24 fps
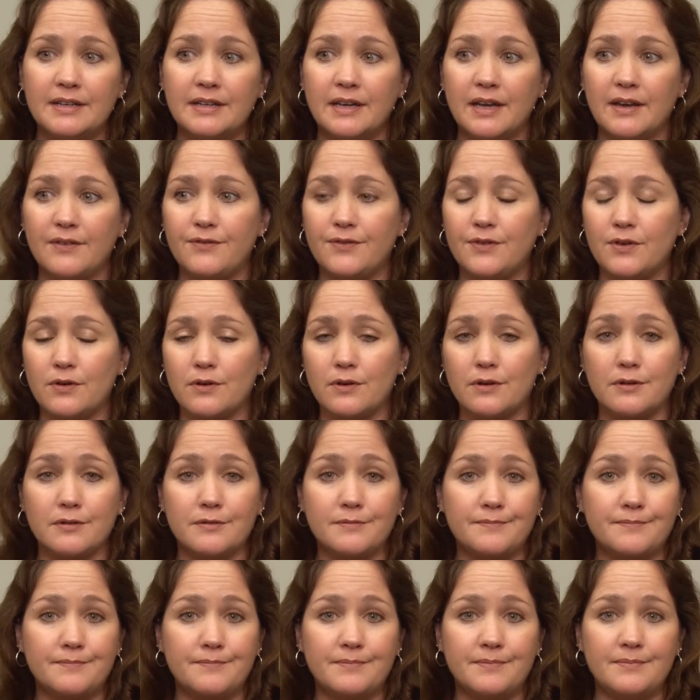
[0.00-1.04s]
If
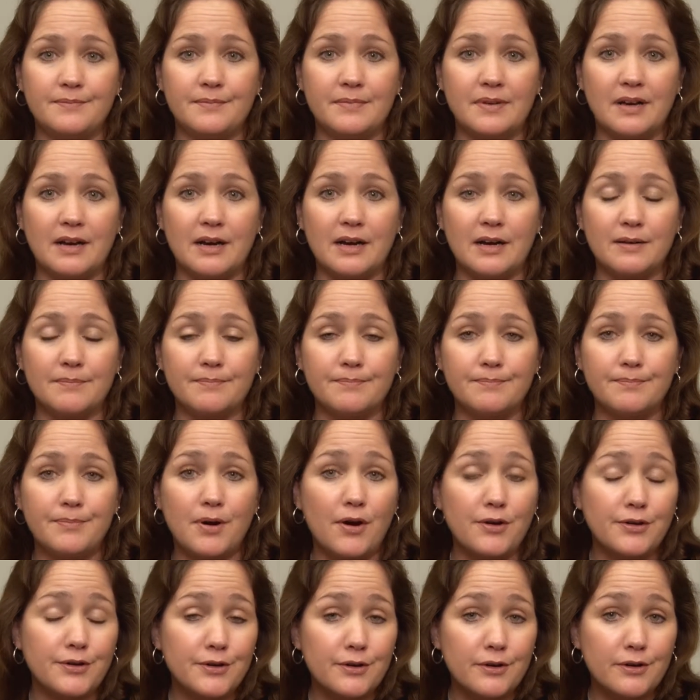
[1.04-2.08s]
your um,
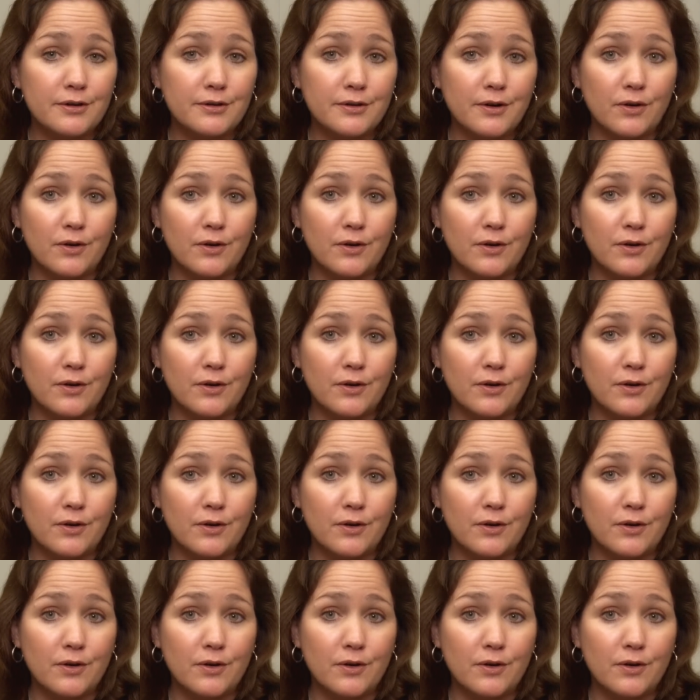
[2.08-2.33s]
partner